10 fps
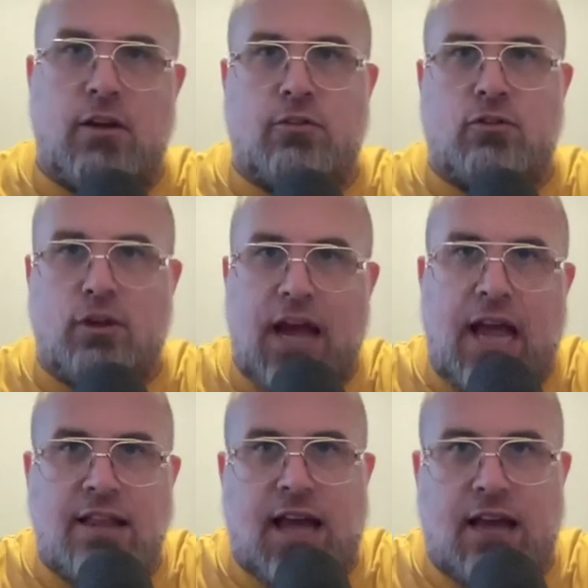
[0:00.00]

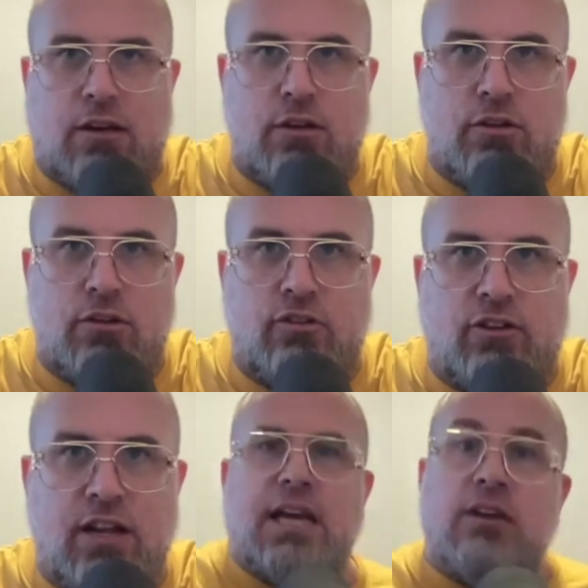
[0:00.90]
create that
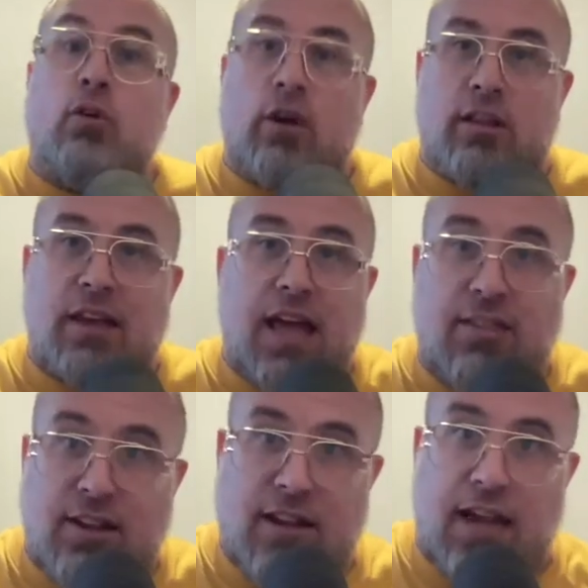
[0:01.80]
kazushi in order to
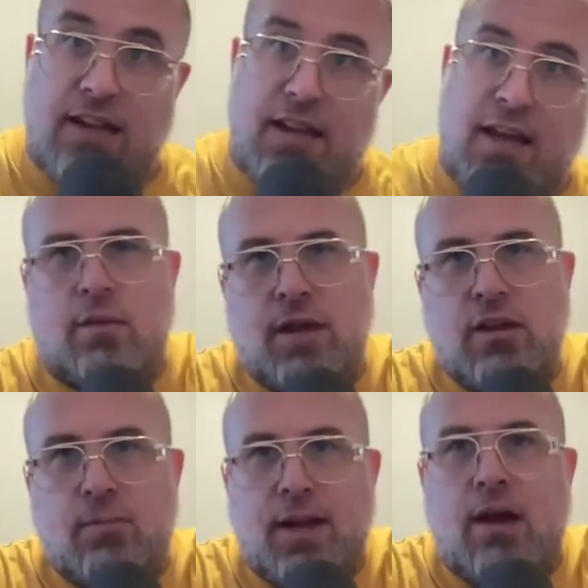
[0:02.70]
get the takedown. I mean,
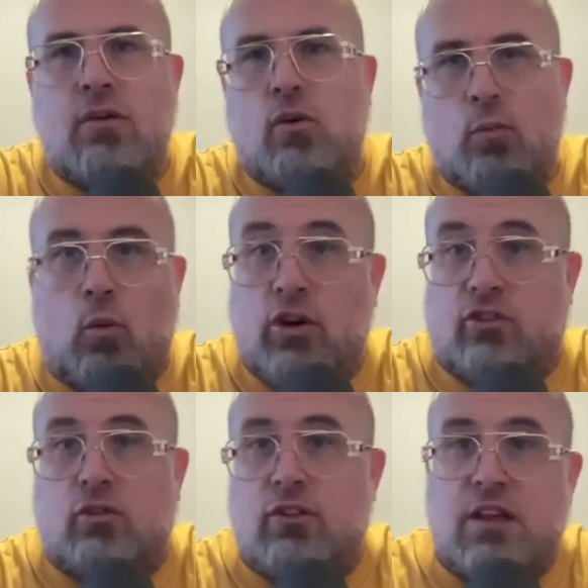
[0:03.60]
you'll be able to
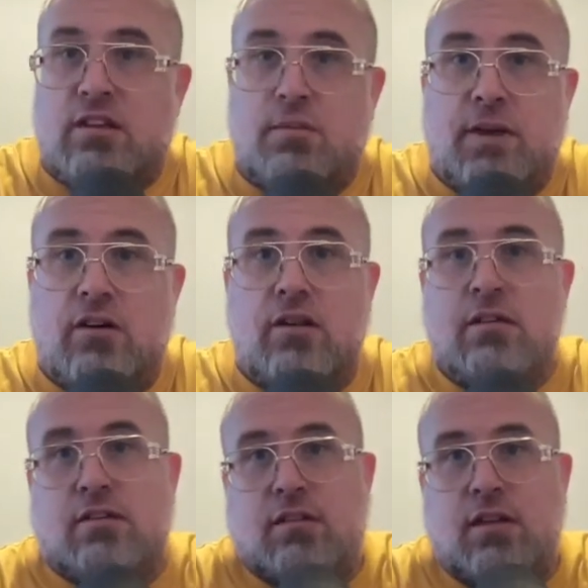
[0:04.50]
watch all this, to be
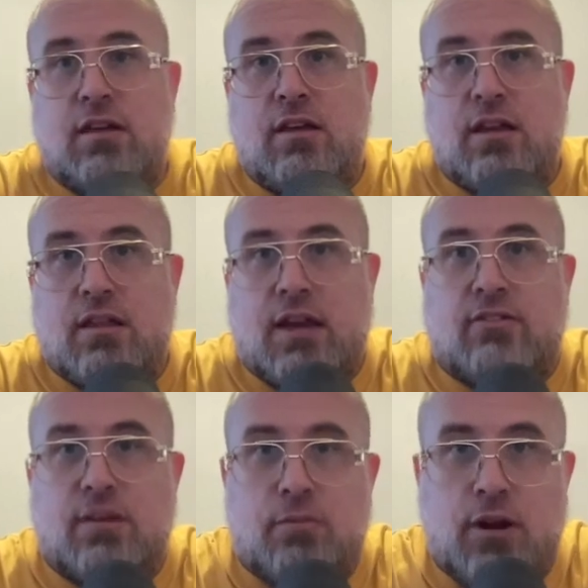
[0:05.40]
honest. It's
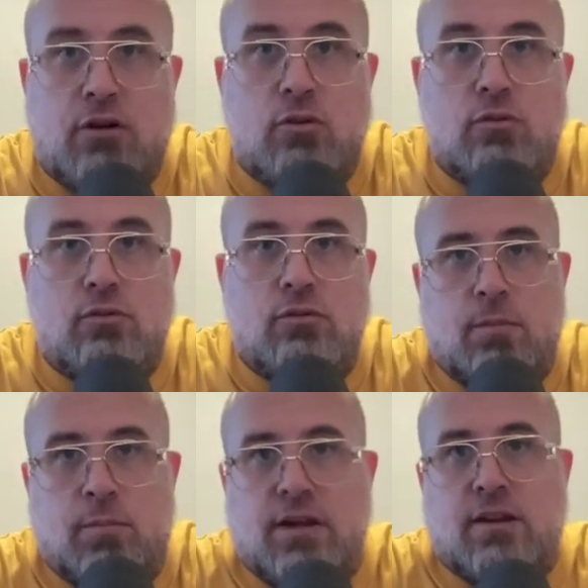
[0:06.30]
actually pretty cool.
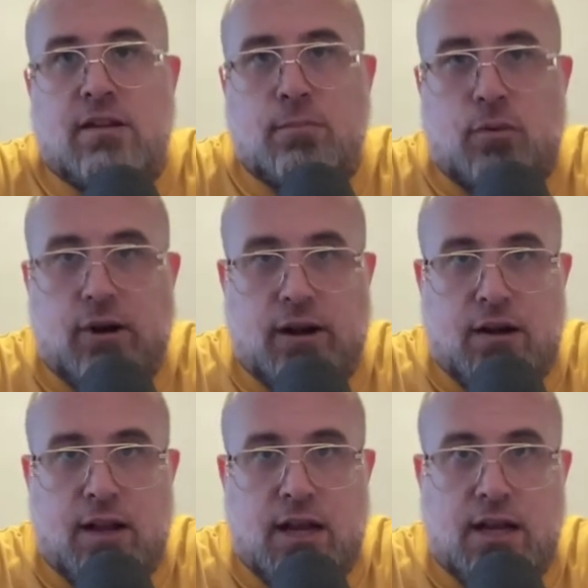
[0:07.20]
Bit
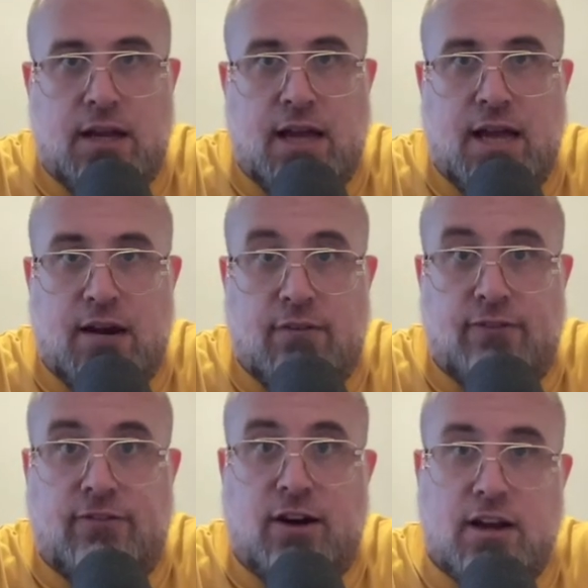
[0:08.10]
disappointed in how
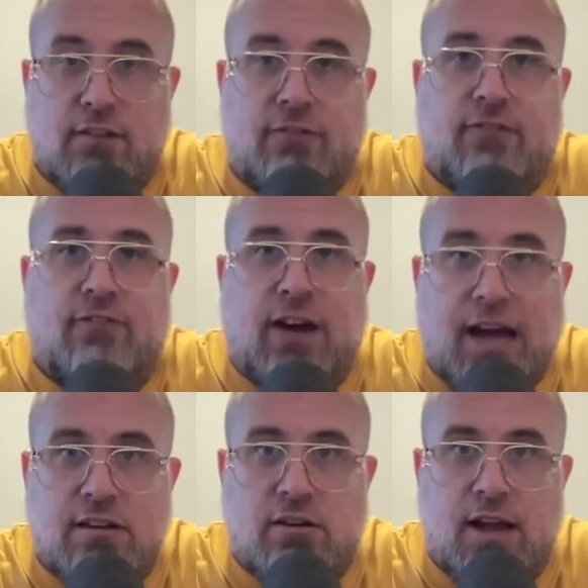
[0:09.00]
fucking
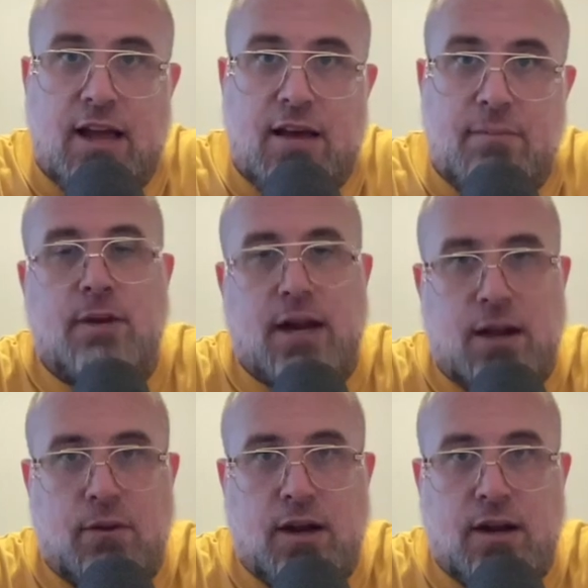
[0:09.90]
fat I am. But
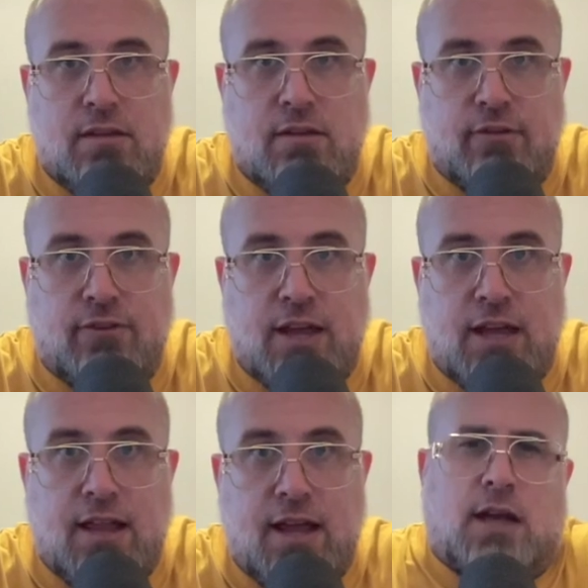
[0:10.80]
anyway, let's not
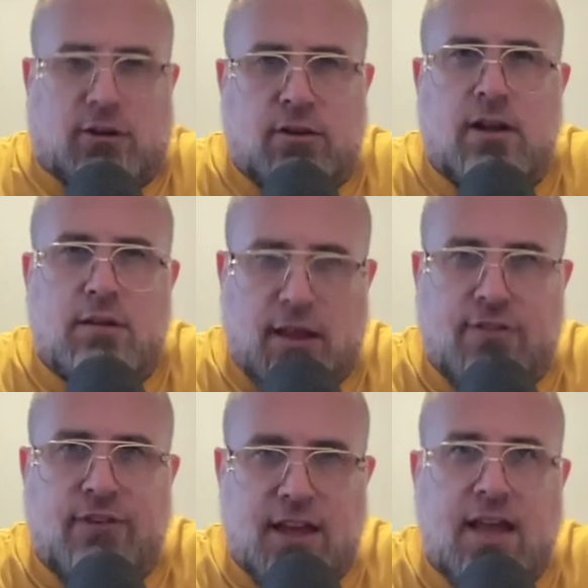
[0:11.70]
forget that. Actually,
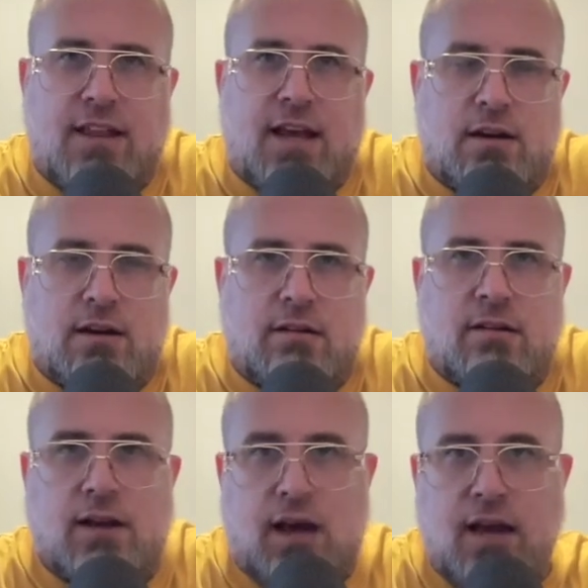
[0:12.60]
let's forget that.
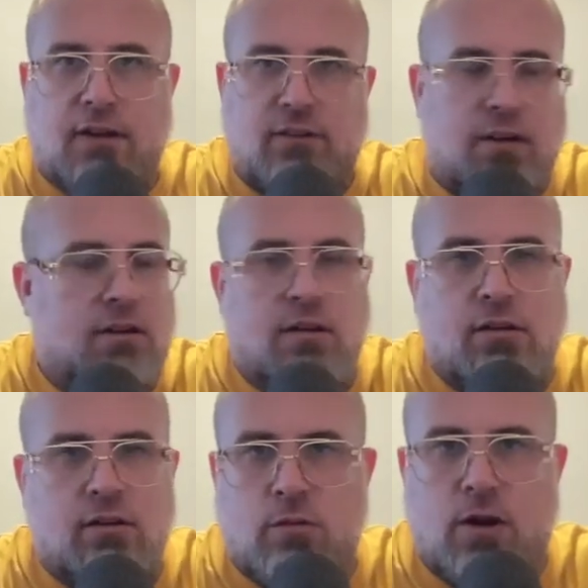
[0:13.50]
No, actually, I've got to
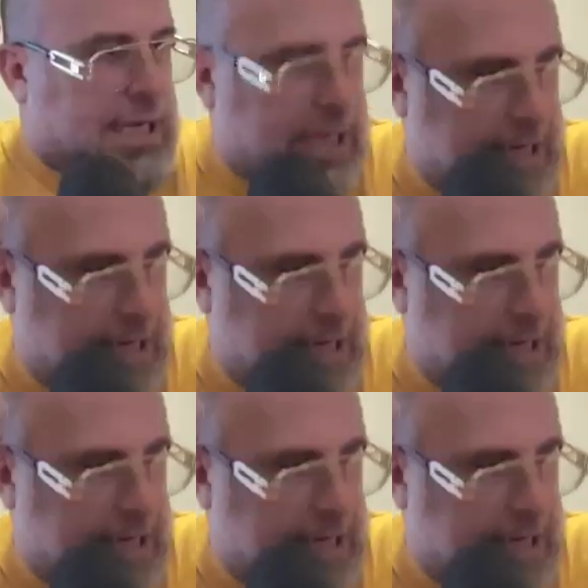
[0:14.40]
lose weight.